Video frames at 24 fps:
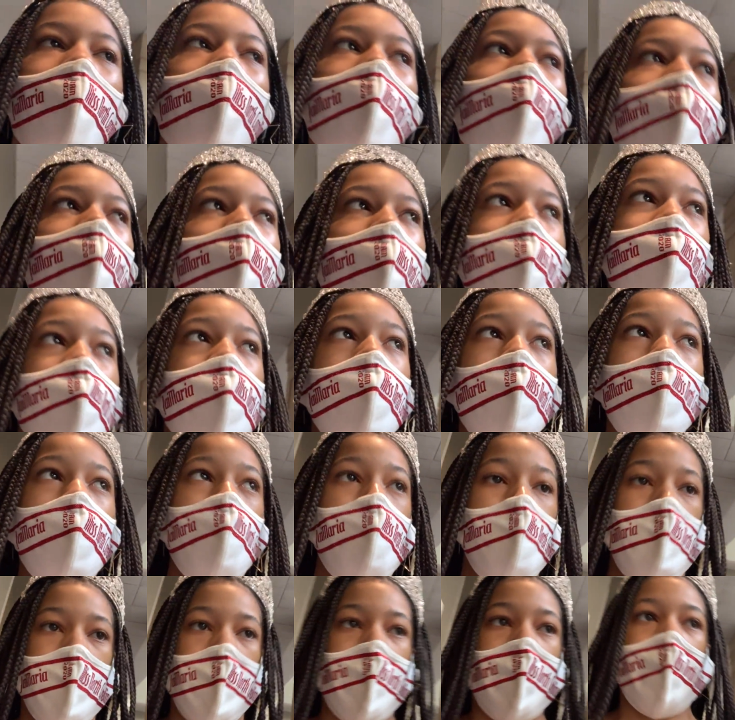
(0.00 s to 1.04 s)
all of our
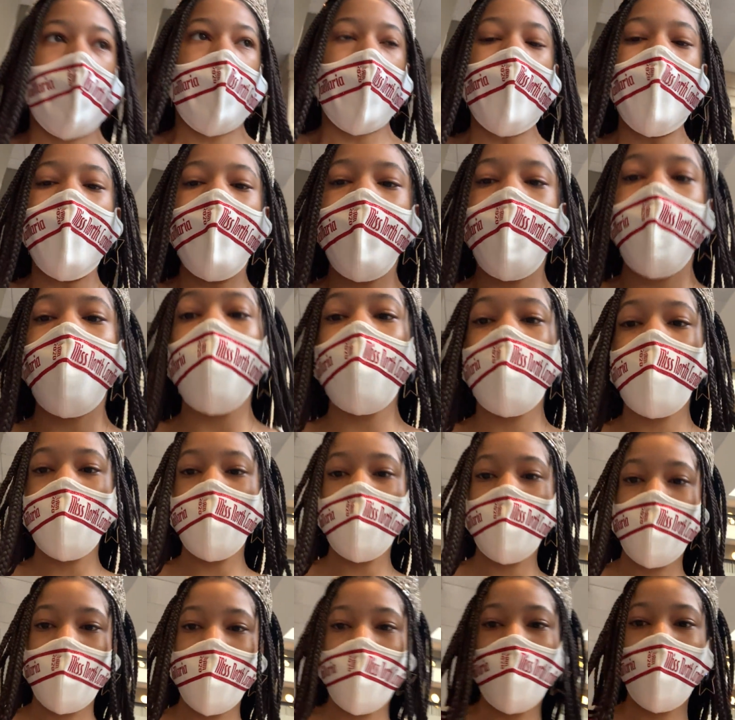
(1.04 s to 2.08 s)

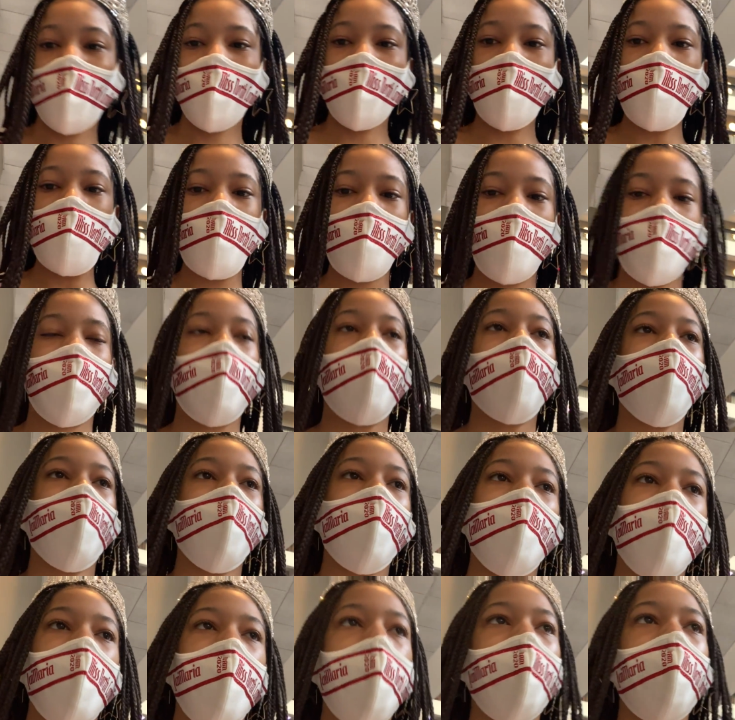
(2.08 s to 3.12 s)
tickets and stuff
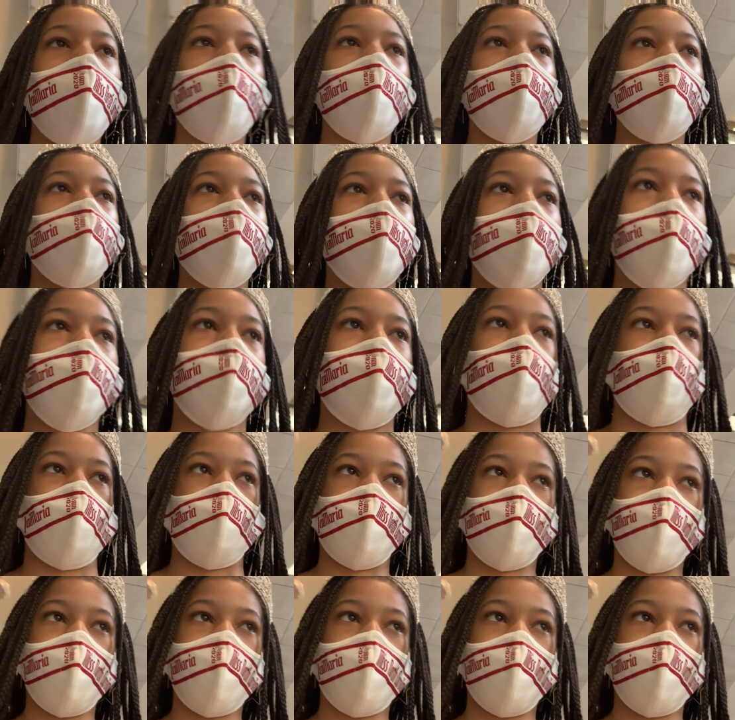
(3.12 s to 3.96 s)
that we get for